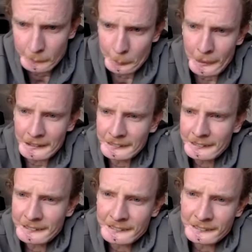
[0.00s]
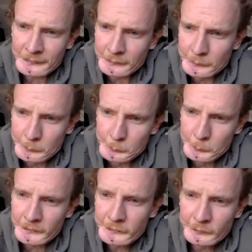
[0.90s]
Molly,
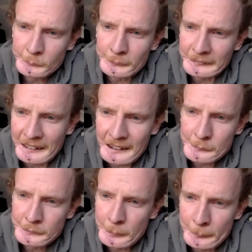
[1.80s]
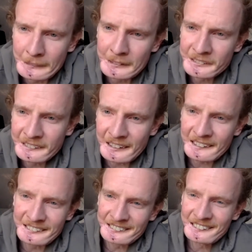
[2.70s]
what are you doing live in the middle of the night?